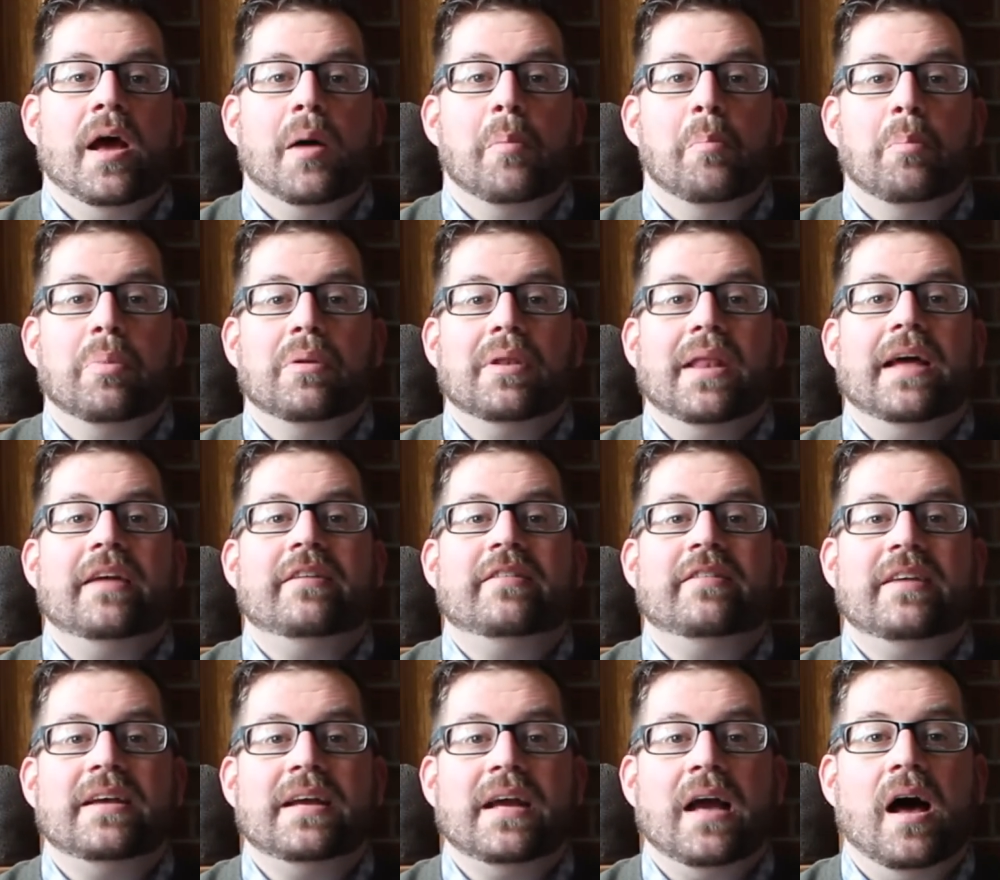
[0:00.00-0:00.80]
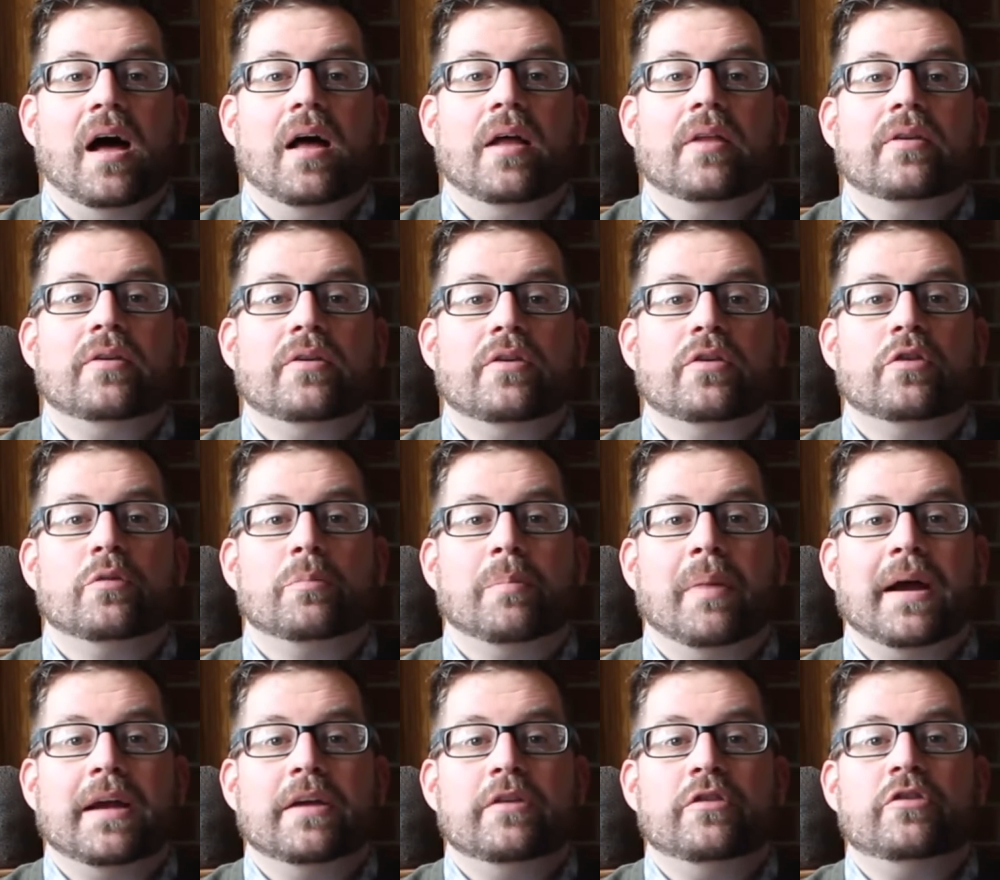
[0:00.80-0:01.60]
blessing others
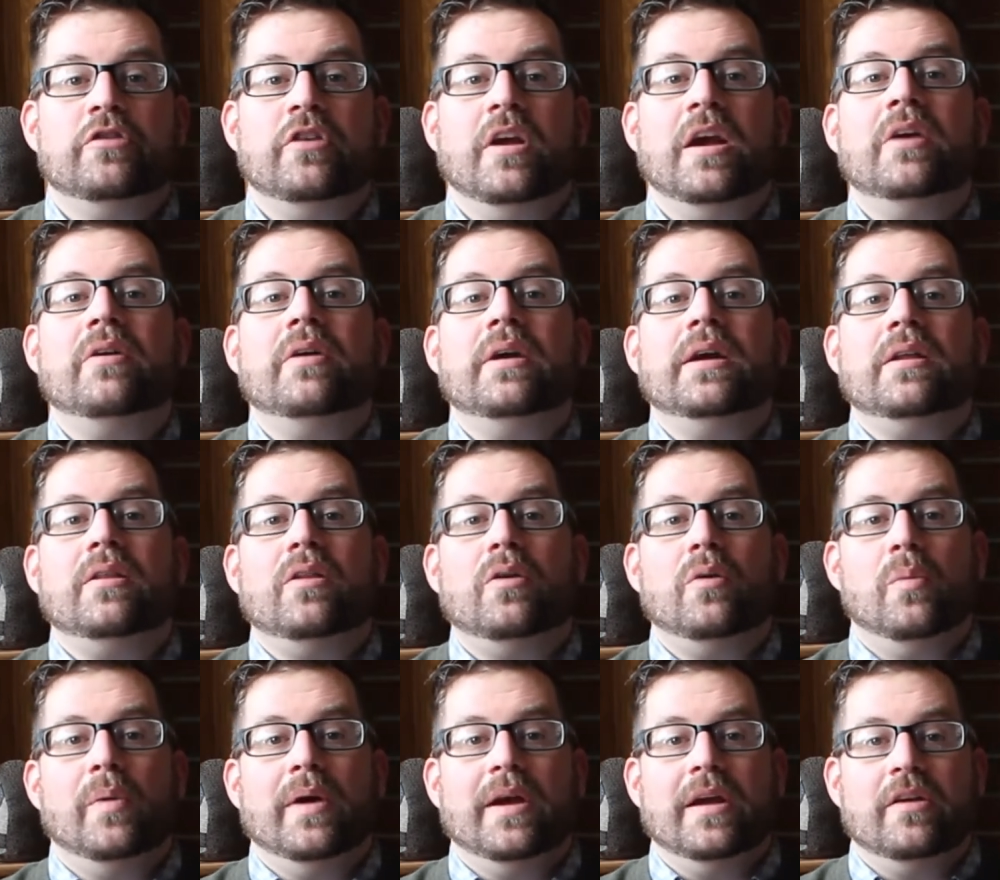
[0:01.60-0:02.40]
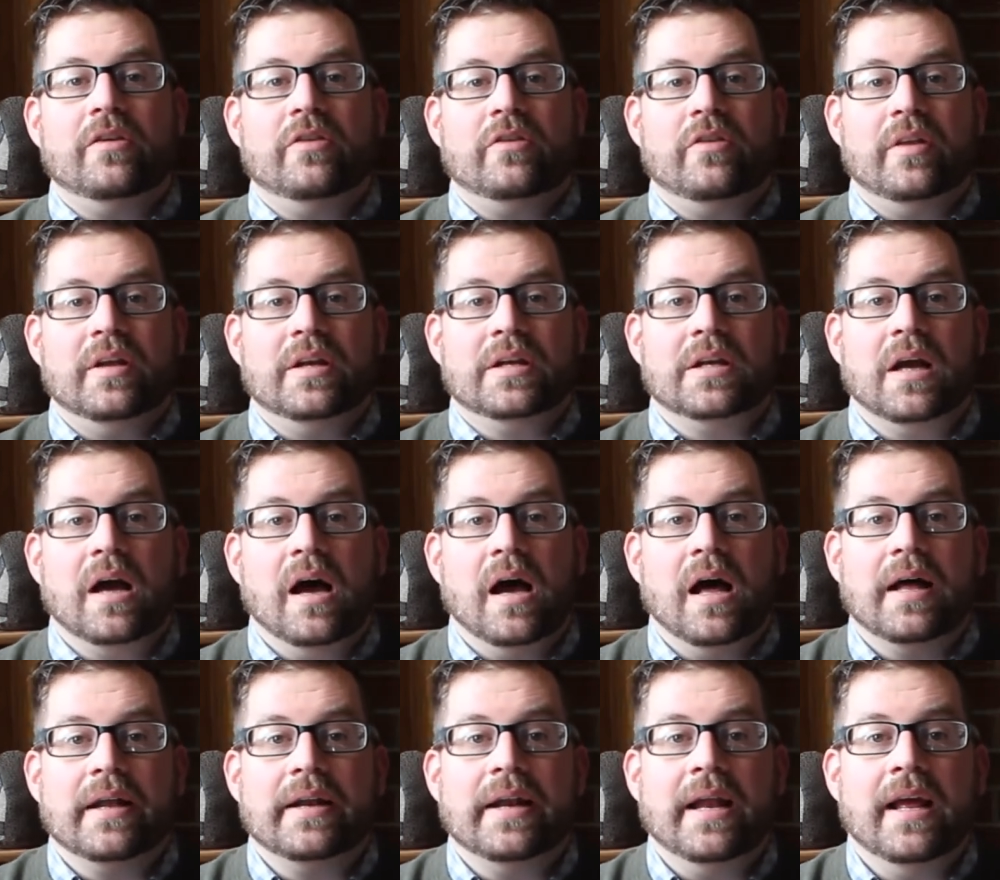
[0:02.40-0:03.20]
by sharing the ways that
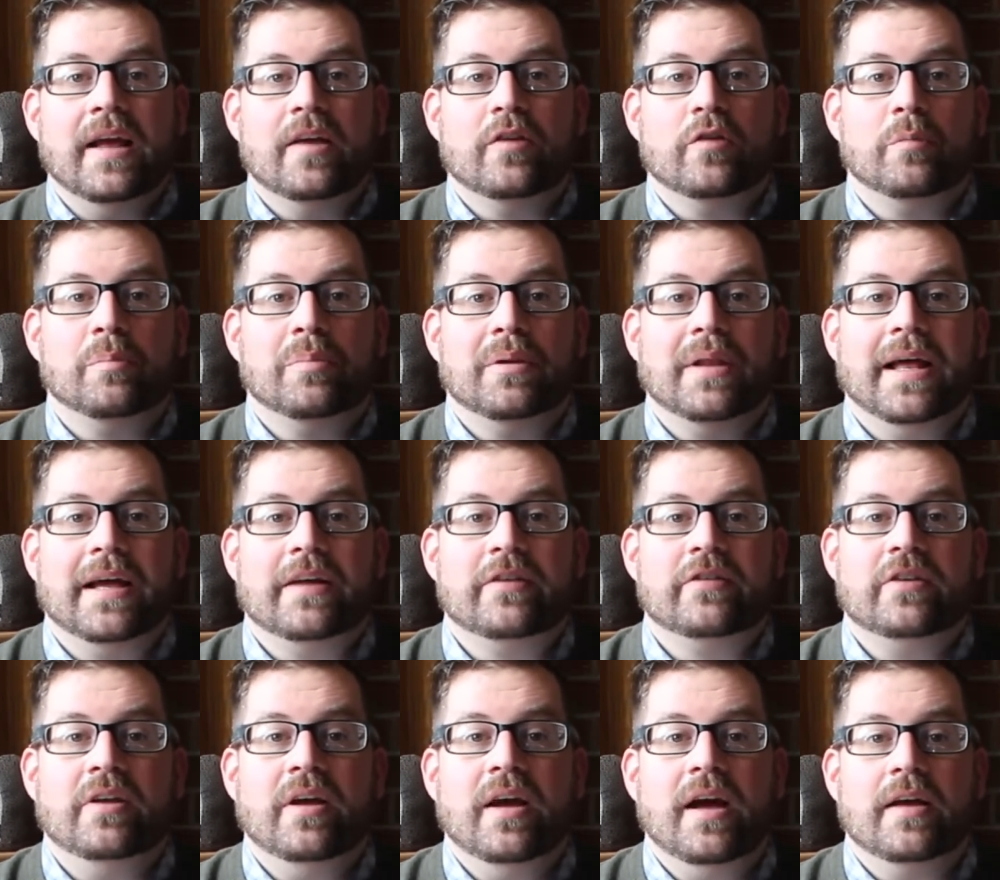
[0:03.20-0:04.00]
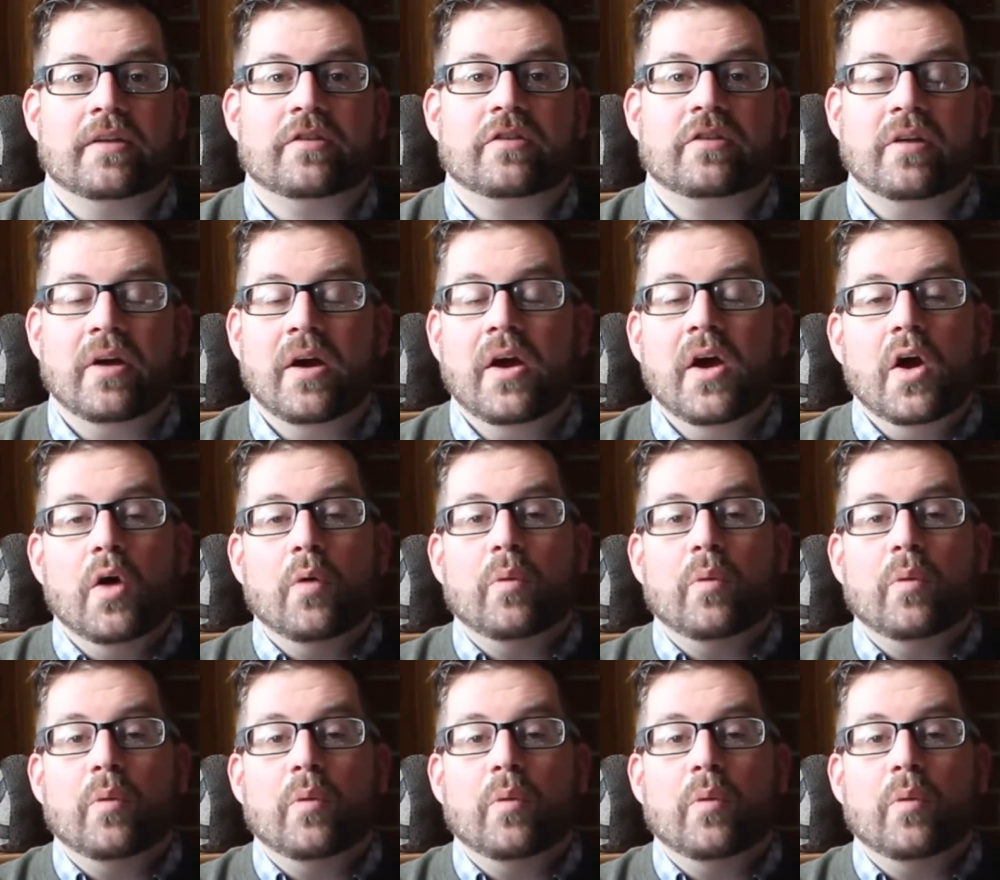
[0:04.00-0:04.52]
God has blessed us.